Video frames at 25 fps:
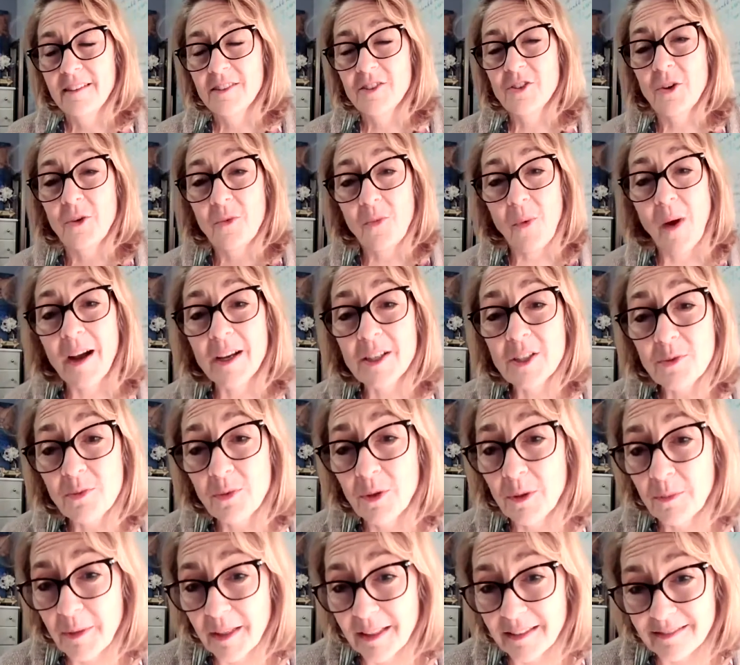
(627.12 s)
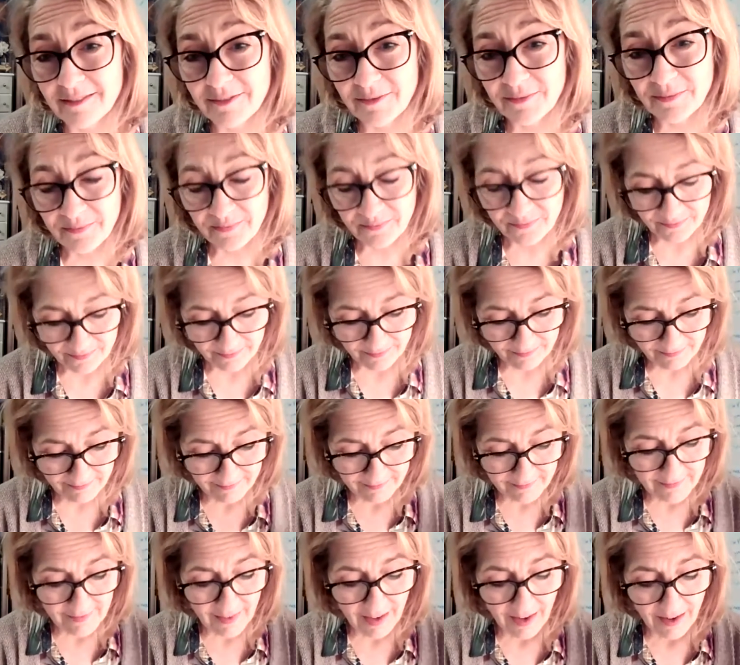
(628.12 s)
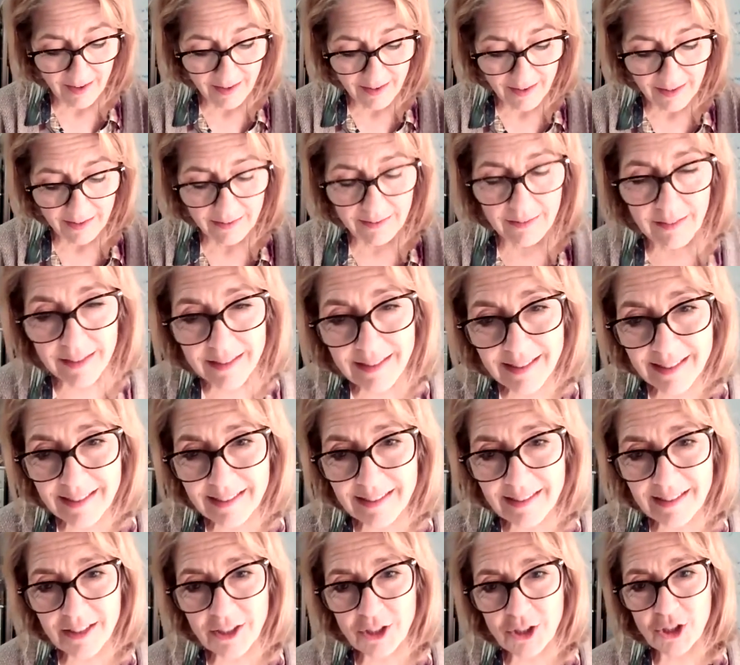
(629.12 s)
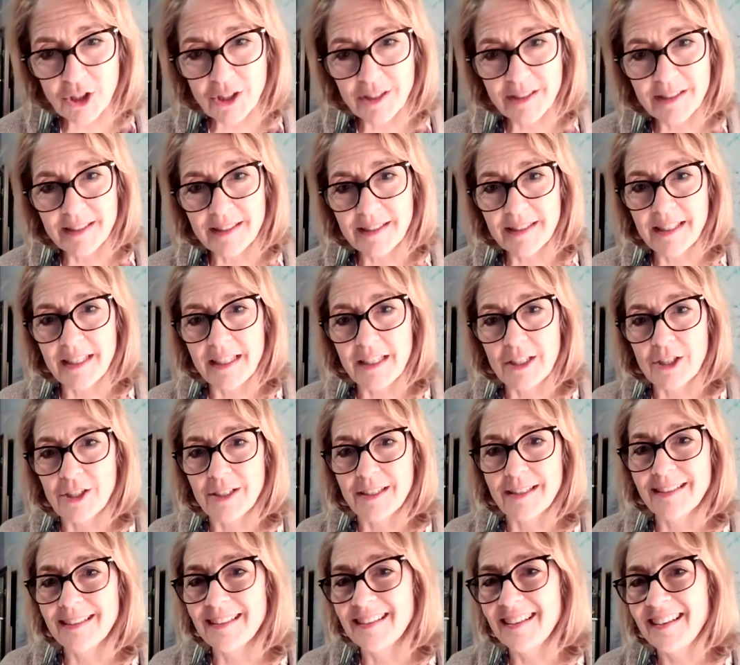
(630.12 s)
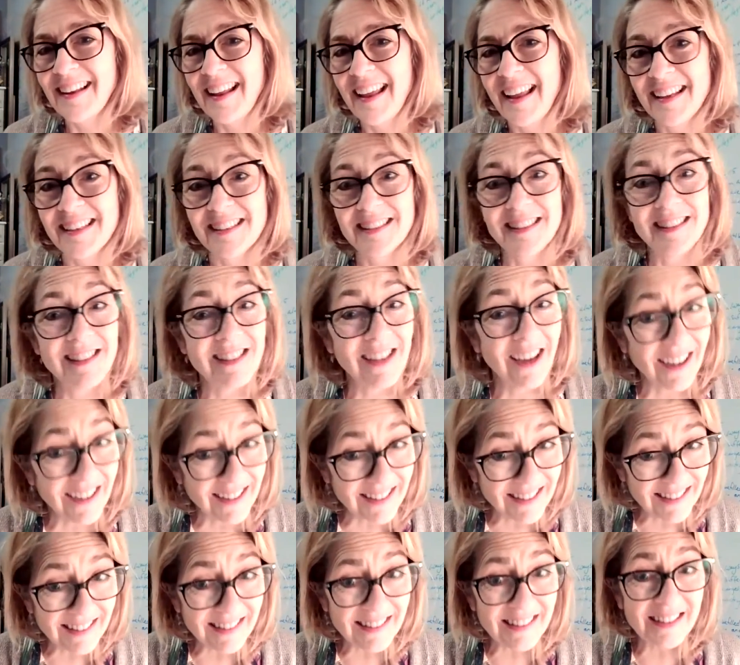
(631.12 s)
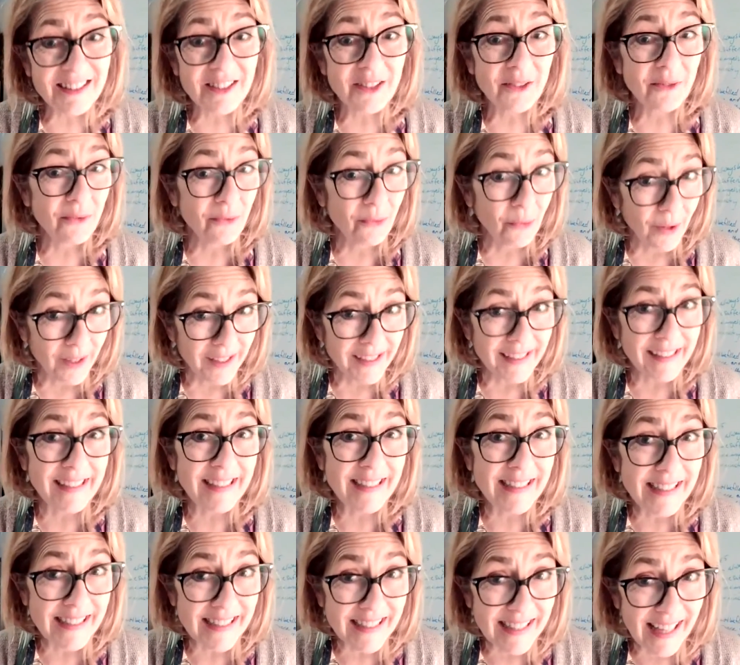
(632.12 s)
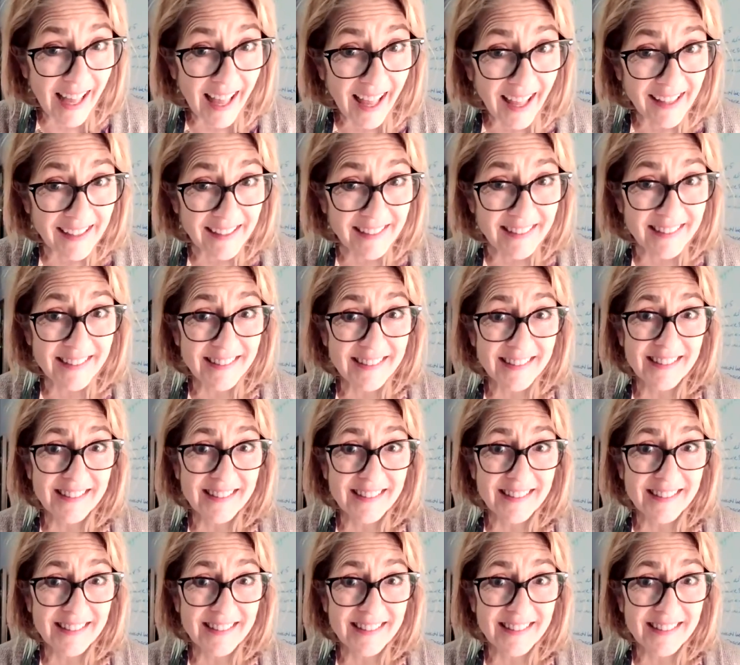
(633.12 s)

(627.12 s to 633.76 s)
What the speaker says: So a wise woman listens to Jesus' teaching and does what he says.